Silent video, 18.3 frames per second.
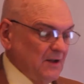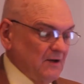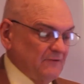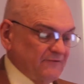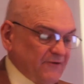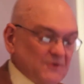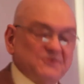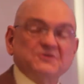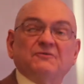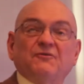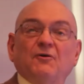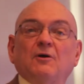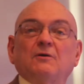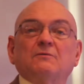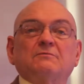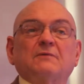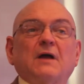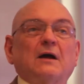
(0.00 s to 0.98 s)
First of
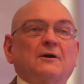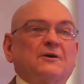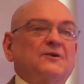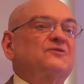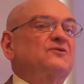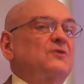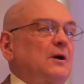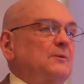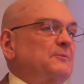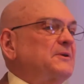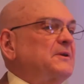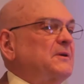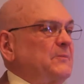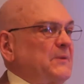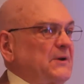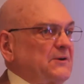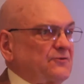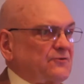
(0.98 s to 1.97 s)
all, I'm going to start with
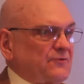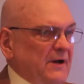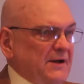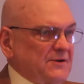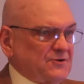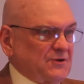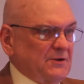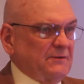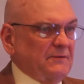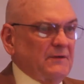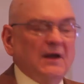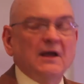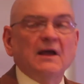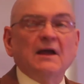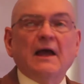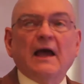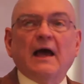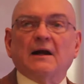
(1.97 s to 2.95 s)
administration.
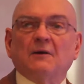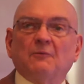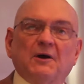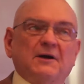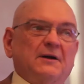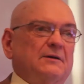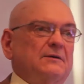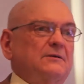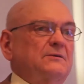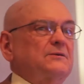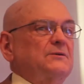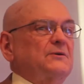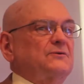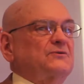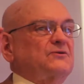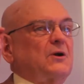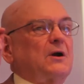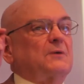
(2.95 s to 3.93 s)
And I want to
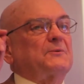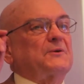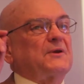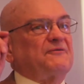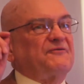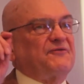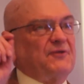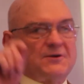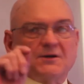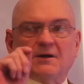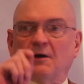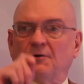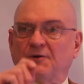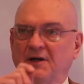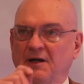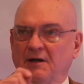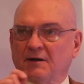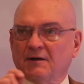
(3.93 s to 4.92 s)
start with a
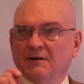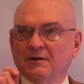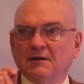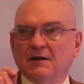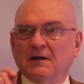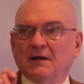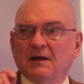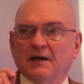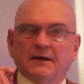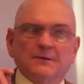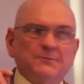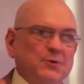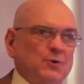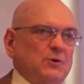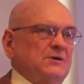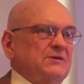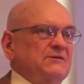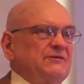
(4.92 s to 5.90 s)
footnote here, an
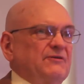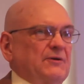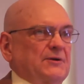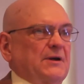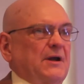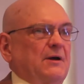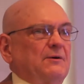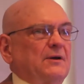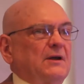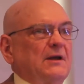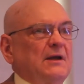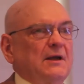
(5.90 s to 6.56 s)
important footnote.